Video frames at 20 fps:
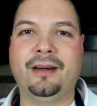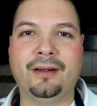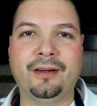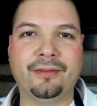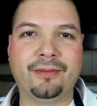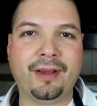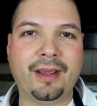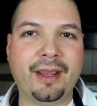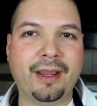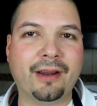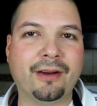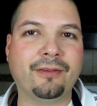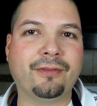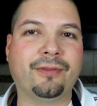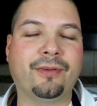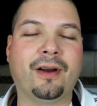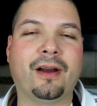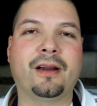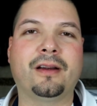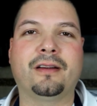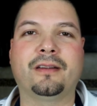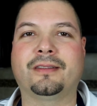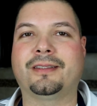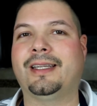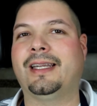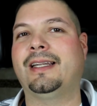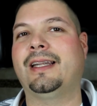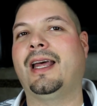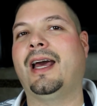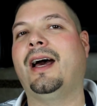of air
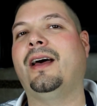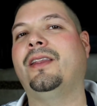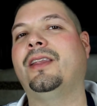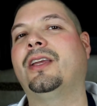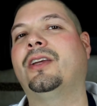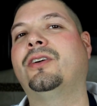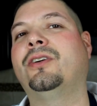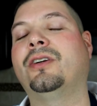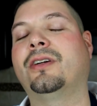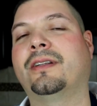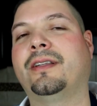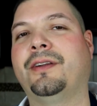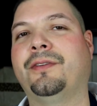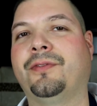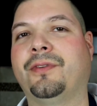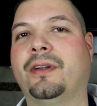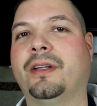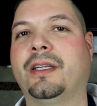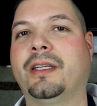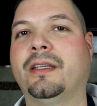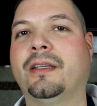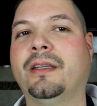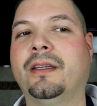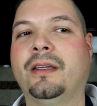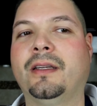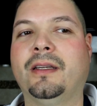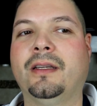fryers and how they cook differently.